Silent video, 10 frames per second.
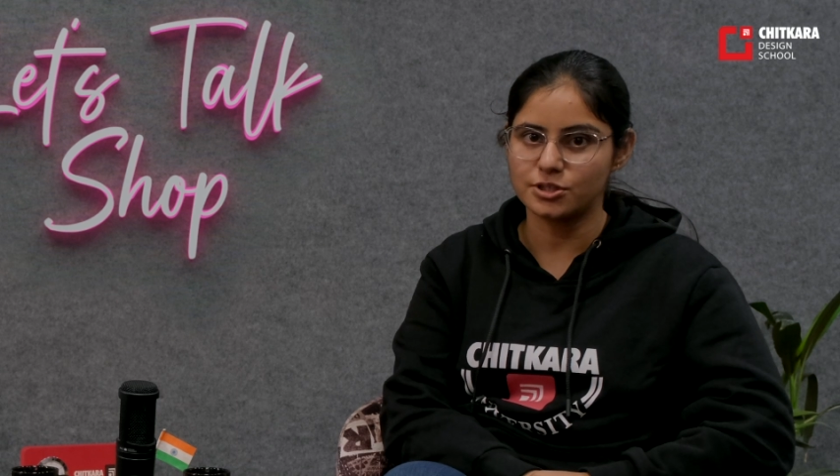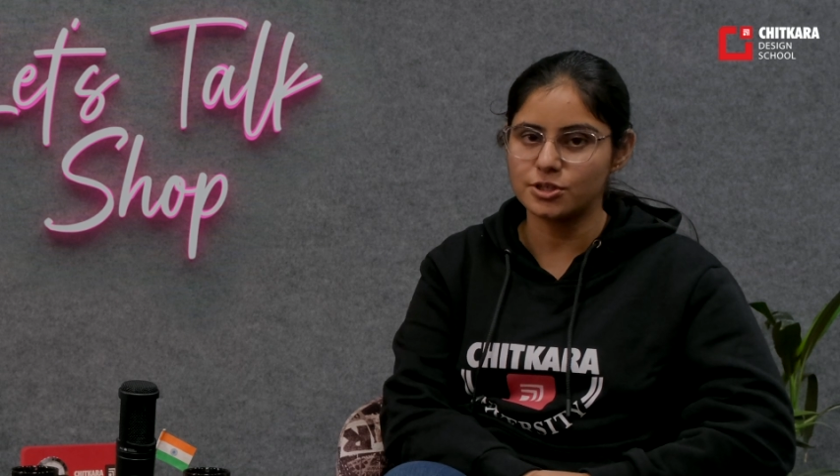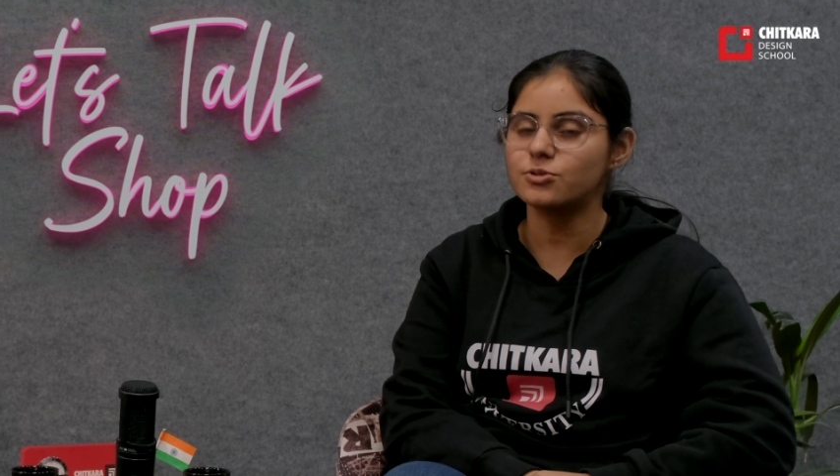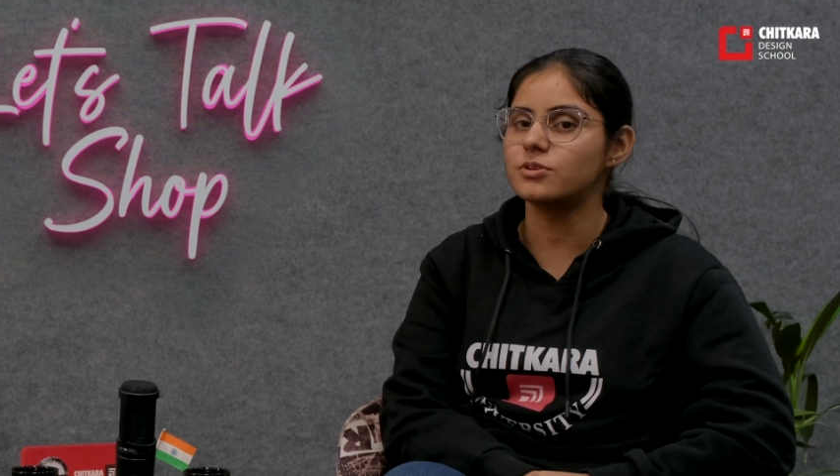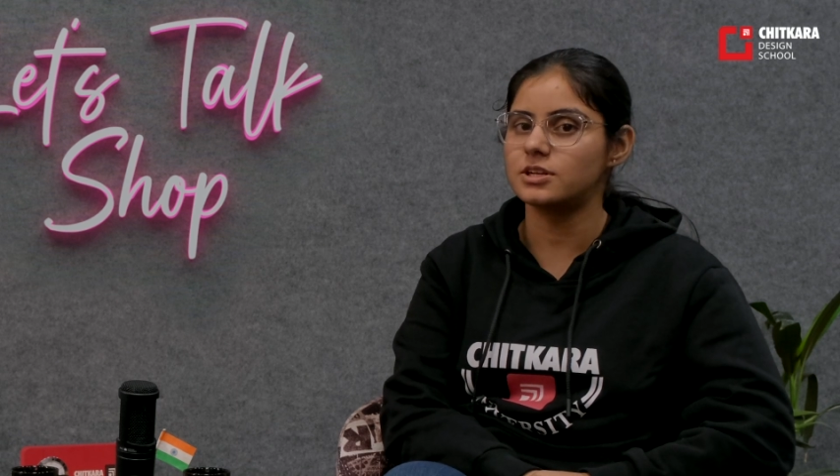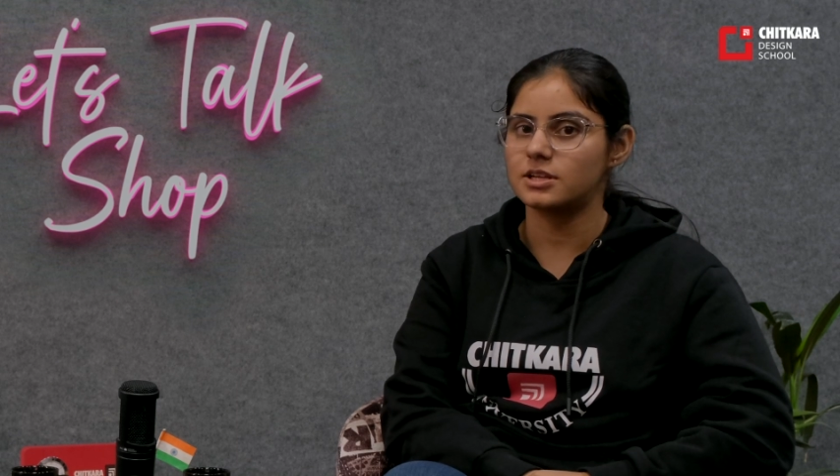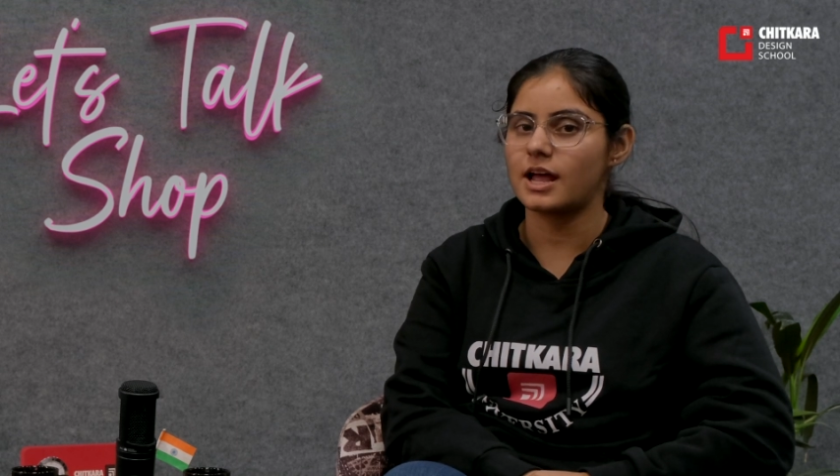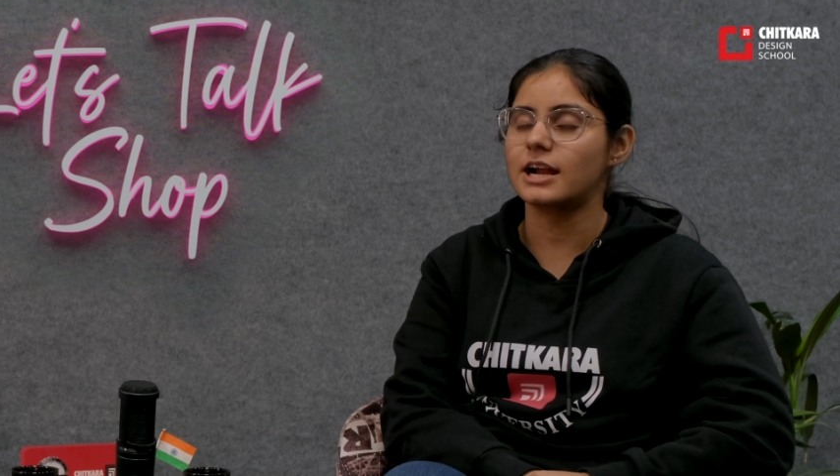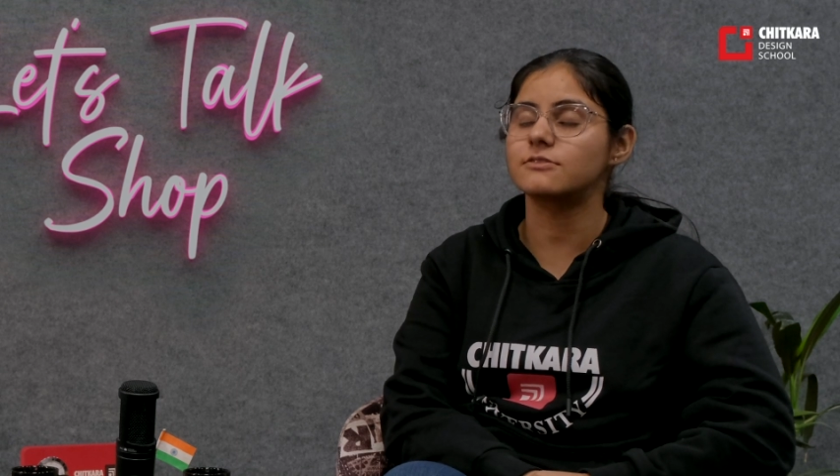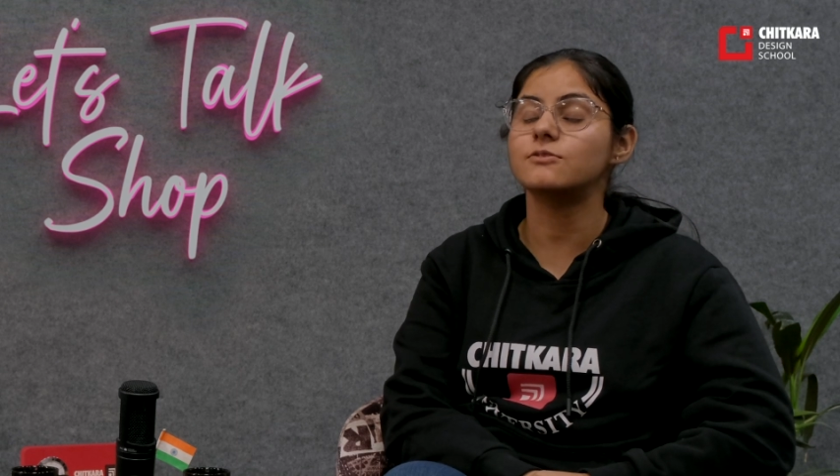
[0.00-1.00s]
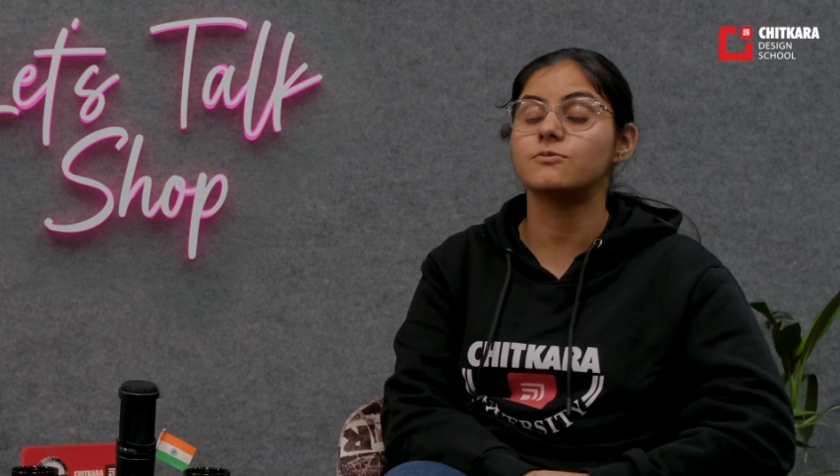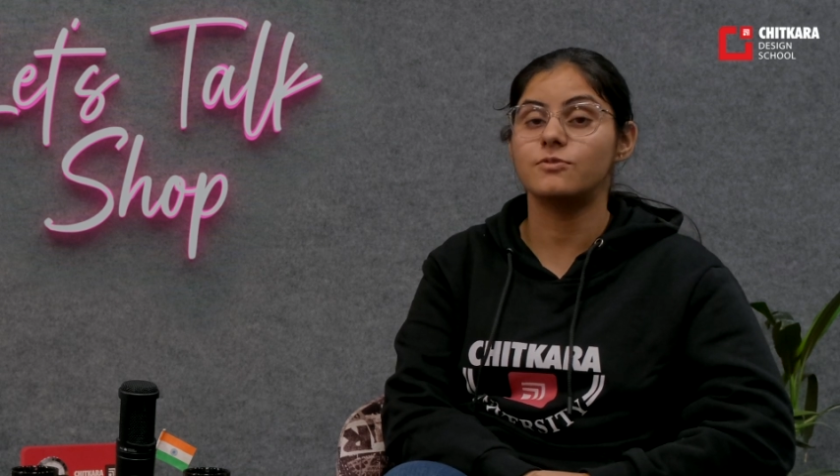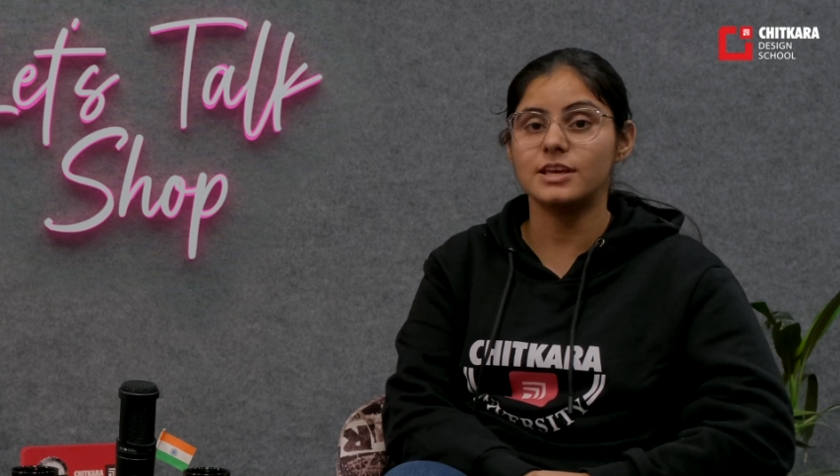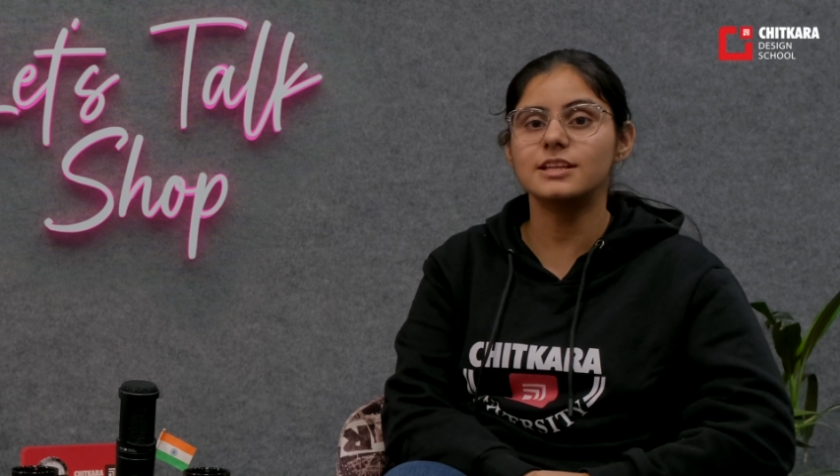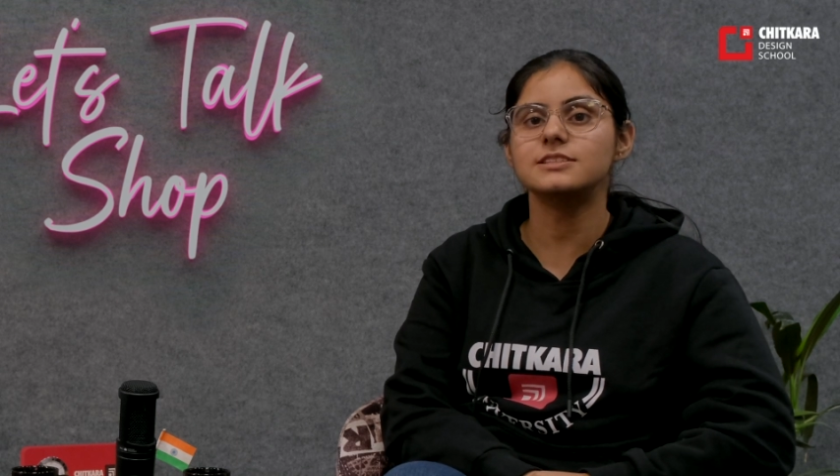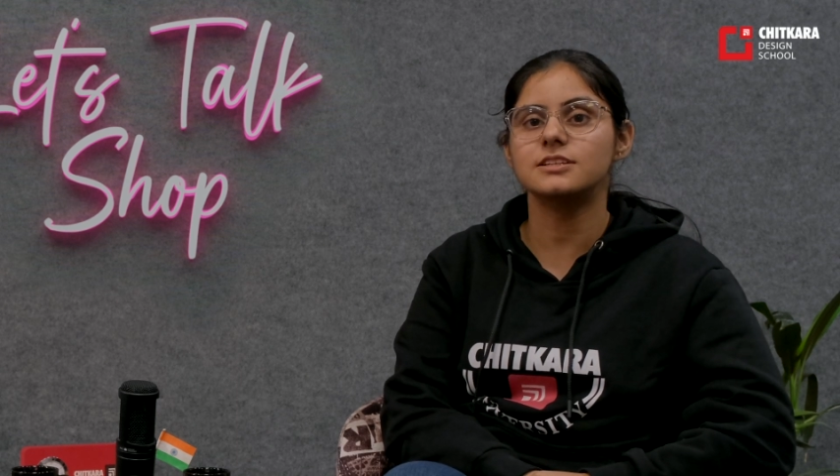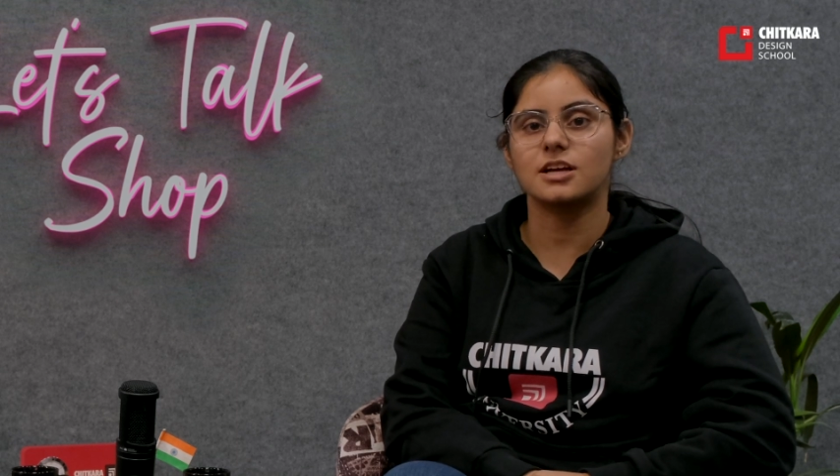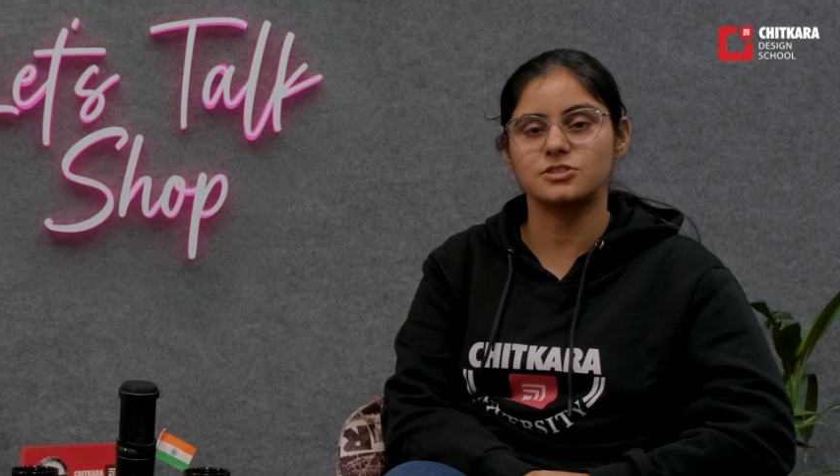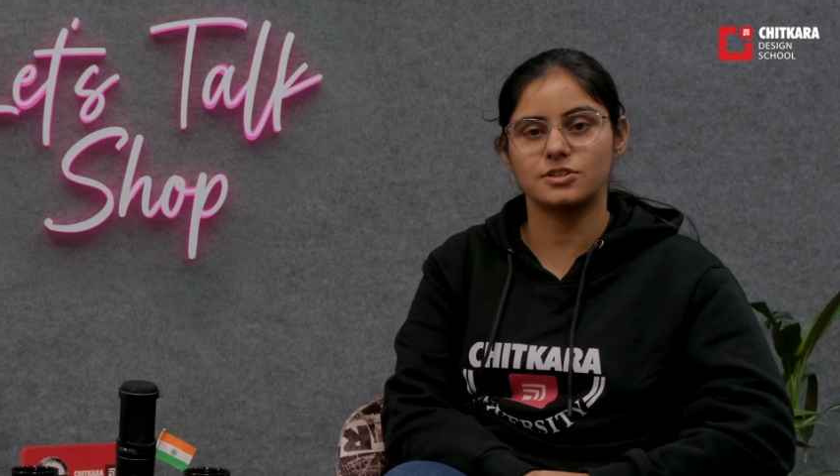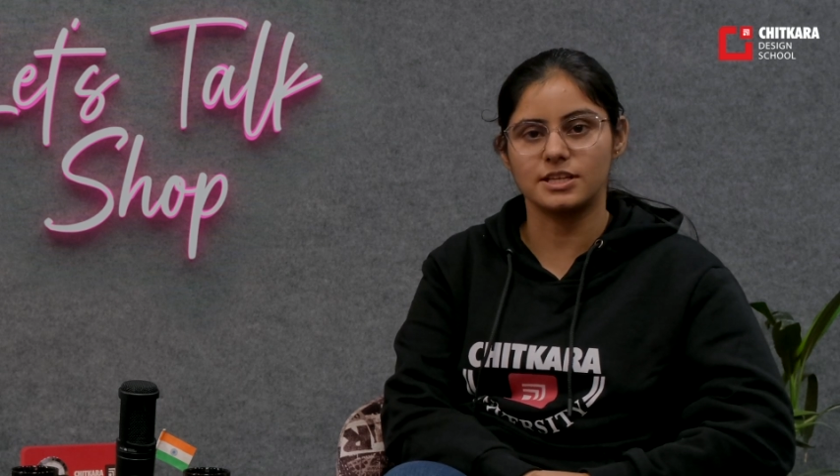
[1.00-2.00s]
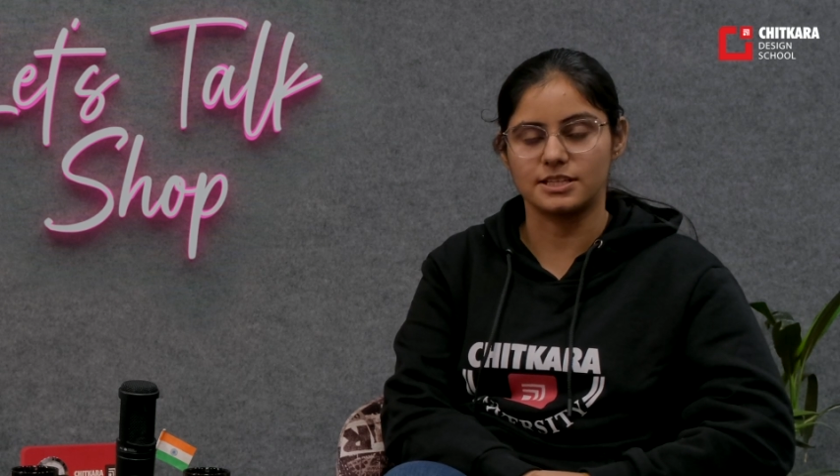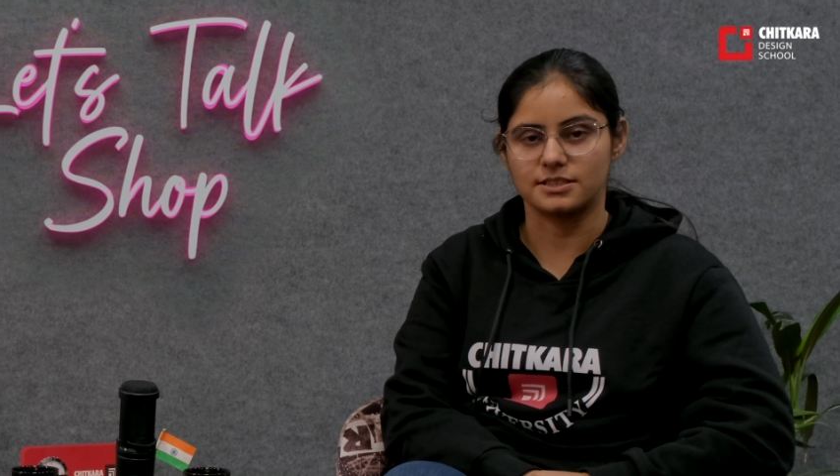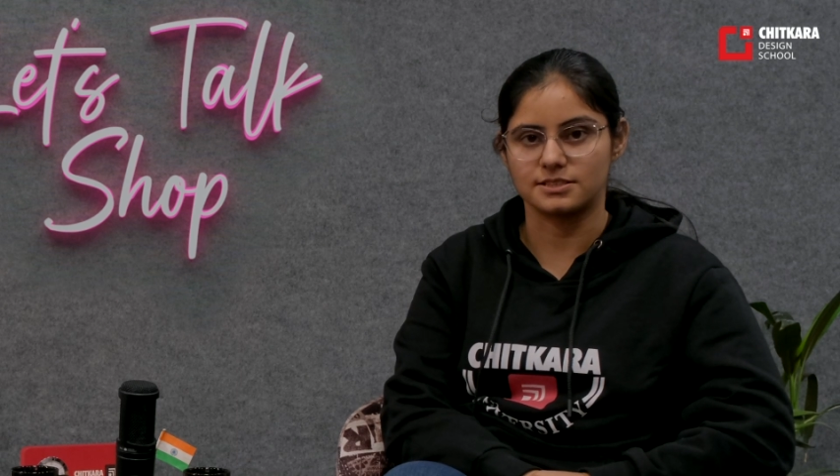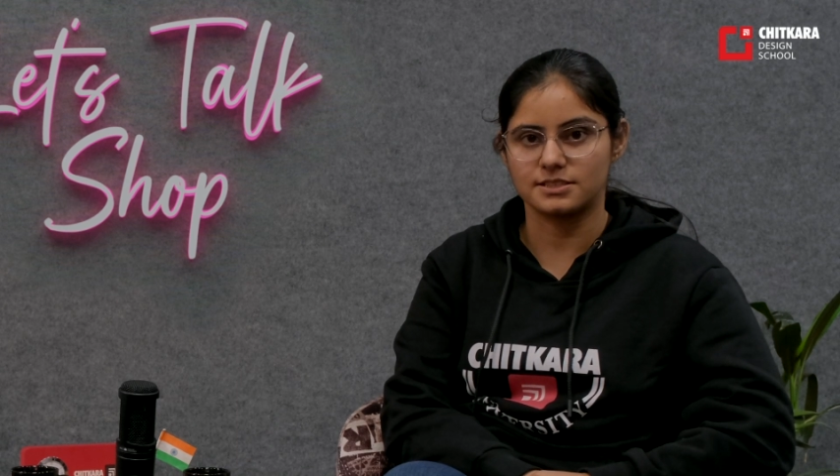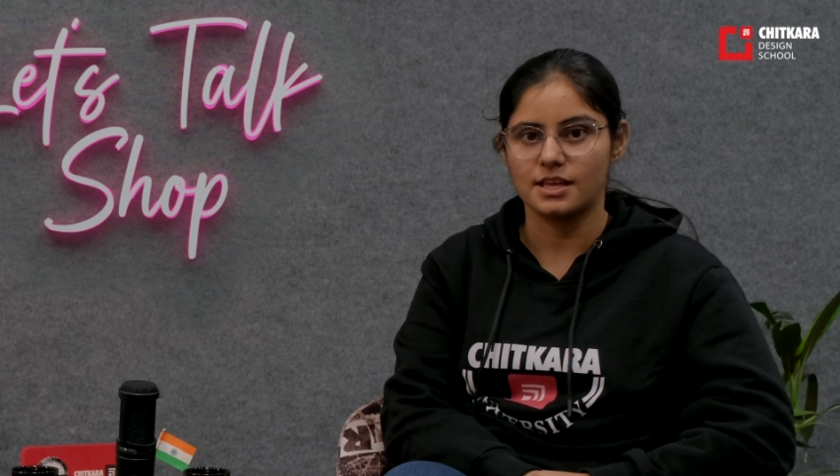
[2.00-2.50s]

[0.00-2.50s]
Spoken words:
to interact with various industry leaders.